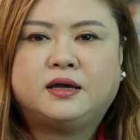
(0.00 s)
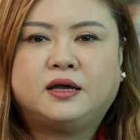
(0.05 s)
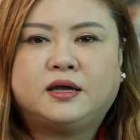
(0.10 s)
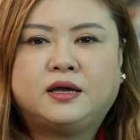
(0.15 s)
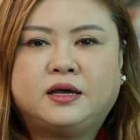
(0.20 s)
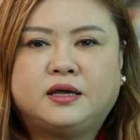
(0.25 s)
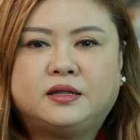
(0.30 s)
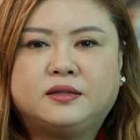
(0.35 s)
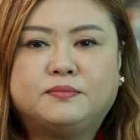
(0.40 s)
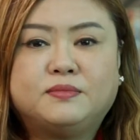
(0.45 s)

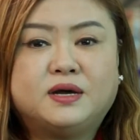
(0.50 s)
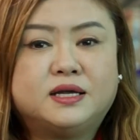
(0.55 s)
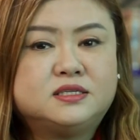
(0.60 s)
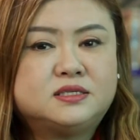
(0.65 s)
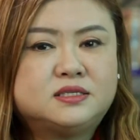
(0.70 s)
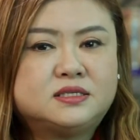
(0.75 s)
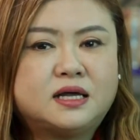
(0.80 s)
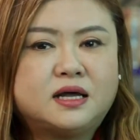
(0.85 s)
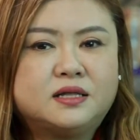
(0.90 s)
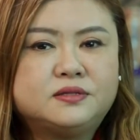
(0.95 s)
And my
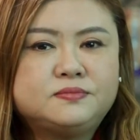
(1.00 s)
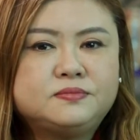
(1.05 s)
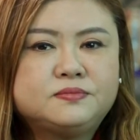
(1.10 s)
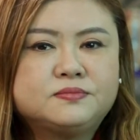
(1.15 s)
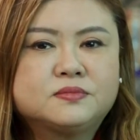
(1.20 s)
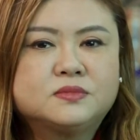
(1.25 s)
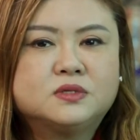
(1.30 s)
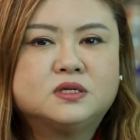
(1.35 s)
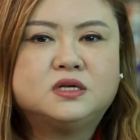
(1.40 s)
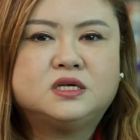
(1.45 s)
son,
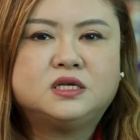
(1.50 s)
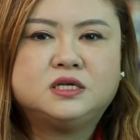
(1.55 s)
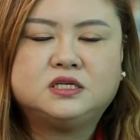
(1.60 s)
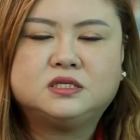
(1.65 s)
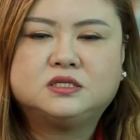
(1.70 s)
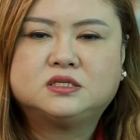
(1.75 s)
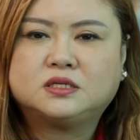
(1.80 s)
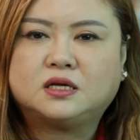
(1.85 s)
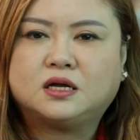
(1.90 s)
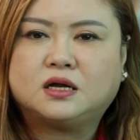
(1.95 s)

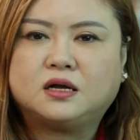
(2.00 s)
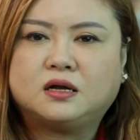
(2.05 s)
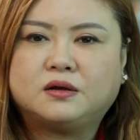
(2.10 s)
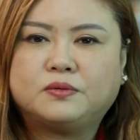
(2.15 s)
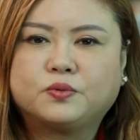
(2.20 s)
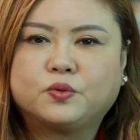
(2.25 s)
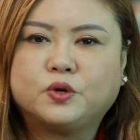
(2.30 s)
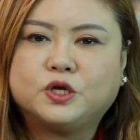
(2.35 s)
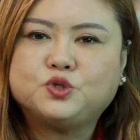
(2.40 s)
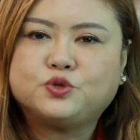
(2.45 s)
he's a
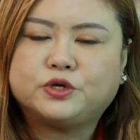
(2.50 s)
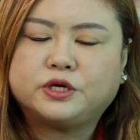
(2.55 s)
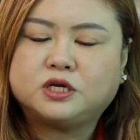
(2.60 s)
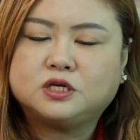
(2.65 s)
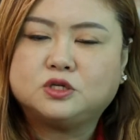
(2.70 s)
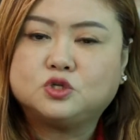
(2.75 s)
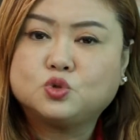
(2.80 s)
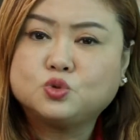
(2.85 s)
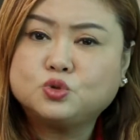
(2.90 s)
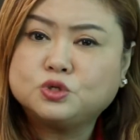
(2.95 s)
uh, graduate
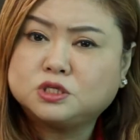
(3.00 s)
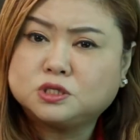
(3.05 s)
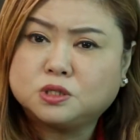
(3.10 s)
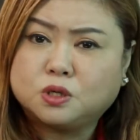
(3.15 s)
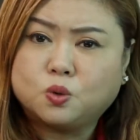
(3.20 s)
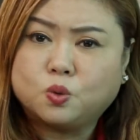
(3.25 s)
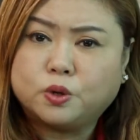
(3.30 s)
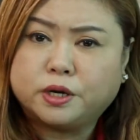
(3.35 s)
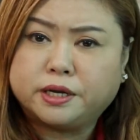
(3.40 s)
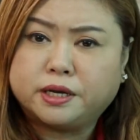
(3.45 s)
in
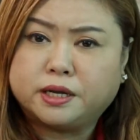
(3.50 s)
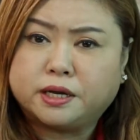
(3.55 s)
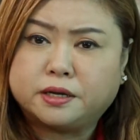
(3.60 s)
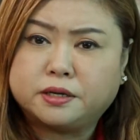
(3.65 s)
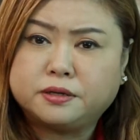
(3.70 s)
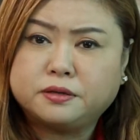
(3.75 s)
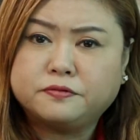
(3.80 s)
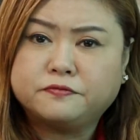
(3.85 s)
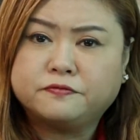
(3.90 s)
2019.